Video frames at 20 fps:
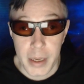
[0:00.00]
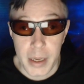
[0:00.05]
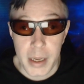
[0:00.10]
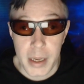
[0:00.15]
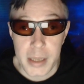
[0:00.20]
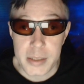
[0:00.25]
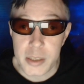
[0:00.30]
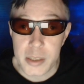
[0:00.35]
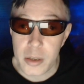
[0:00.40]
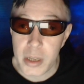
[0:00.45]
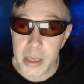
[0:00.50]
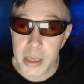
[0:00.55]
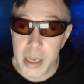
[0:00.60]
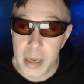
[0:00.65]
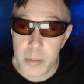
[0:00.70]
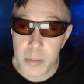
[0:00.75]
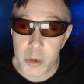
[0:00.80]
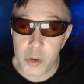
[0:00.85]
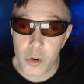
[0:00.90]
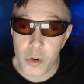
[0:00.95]
until I
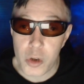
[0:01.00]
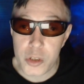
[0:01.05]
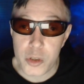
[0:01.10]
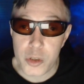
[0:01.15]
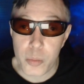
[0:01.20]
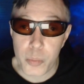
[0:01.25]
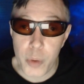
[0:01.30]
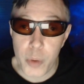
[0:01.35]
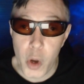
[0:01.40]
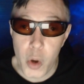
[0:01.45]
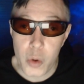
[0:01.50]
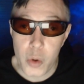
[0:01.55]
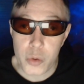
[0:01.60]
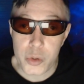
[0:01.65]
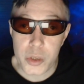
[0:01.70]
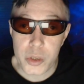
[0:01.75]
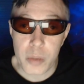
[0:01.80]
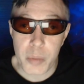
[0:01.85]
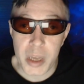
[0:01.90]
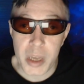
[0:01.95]
came across a
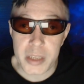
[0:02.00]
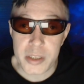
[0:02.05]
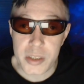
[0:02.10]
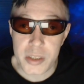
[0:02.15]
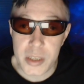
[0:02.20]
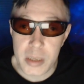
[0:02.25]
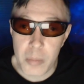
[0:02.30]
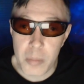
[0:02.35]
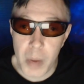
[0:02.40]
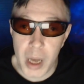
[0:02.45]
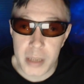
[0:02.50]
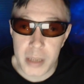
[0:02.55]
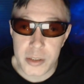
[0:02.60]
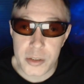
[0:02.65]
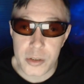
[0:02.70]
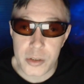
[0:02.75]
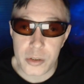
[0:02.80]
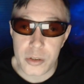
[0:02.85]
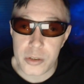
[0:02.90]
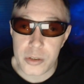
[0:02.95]
post about sea
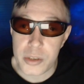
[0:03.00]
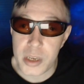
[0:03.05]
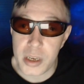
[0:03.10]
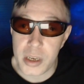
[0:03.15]
monsters